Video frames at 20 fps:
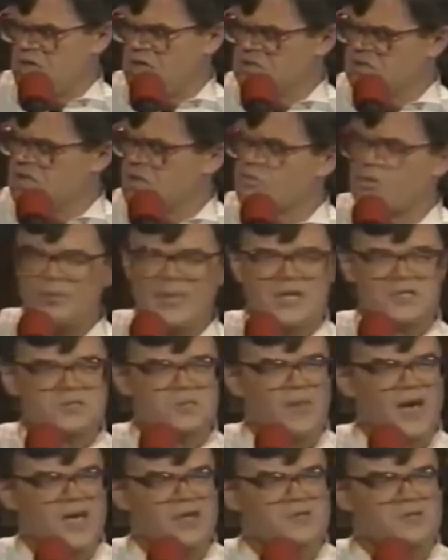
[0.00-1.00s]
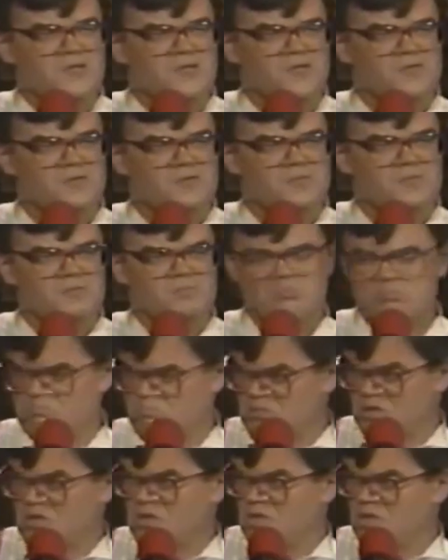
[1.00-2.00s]
And they were men's magazines,
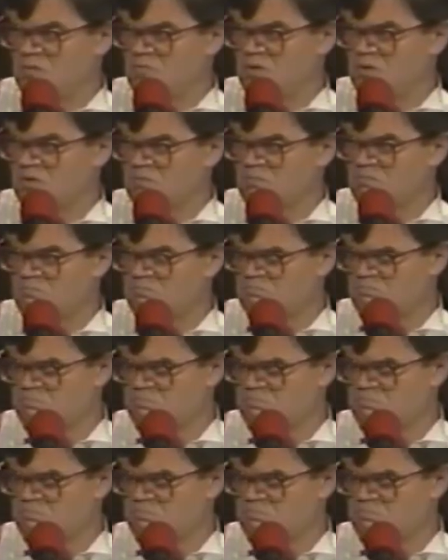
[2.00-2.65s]
but they were